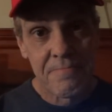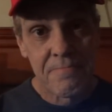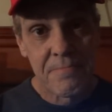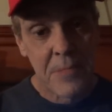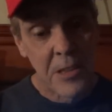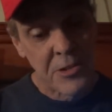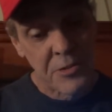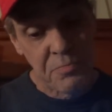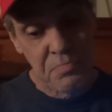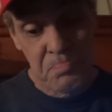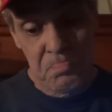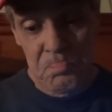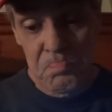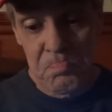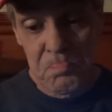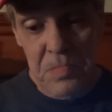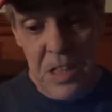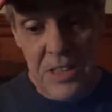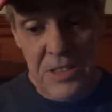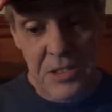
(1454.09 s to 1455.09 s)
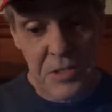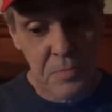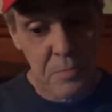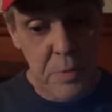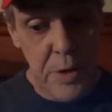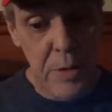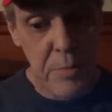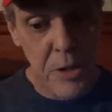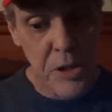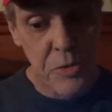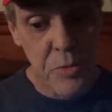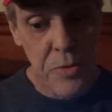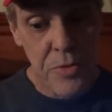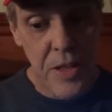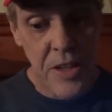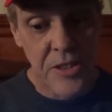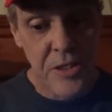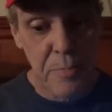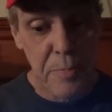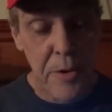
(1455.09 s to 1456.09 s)
That's pretty much what
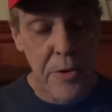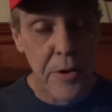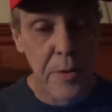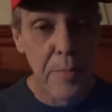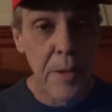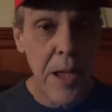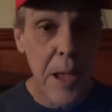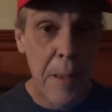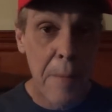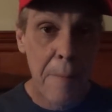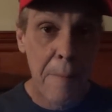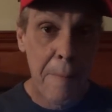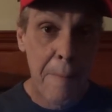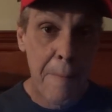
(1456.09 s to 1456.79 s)
things appear to be.